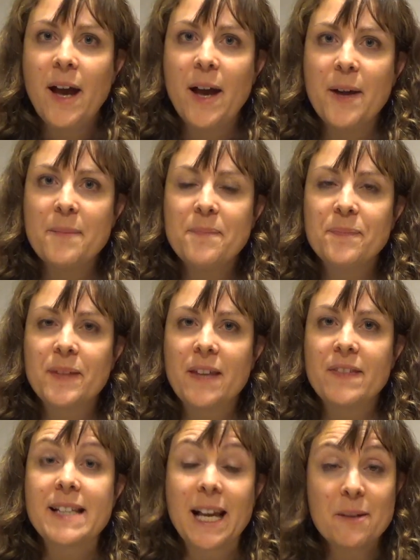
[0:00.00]

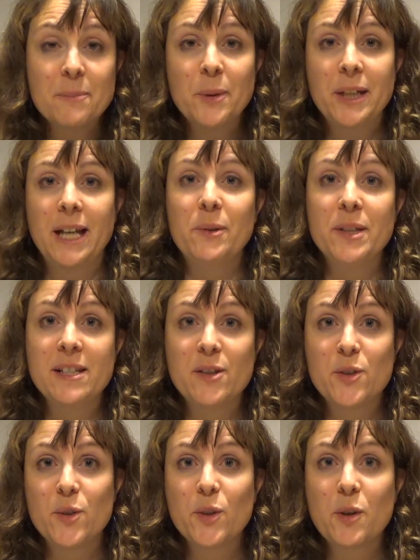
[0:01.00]
The second point I wanted
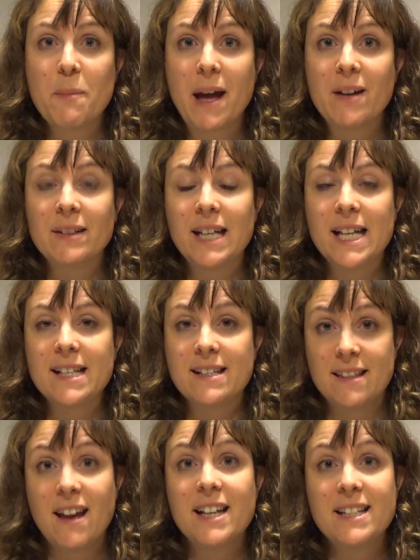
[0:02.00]
to talk about
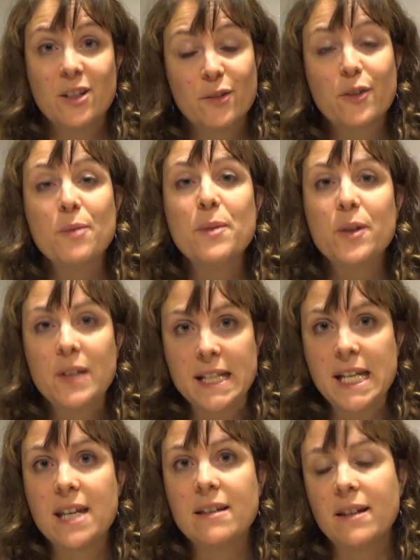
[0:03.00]
is the idea of
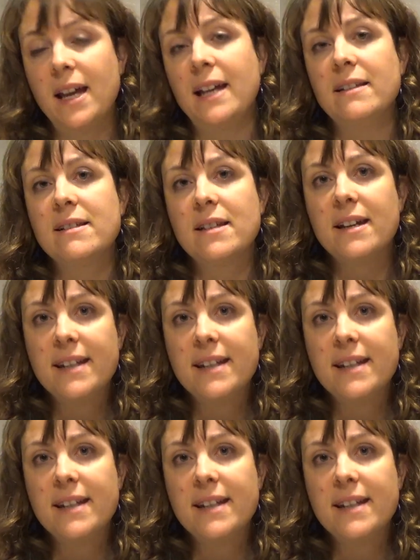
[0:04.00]
community and a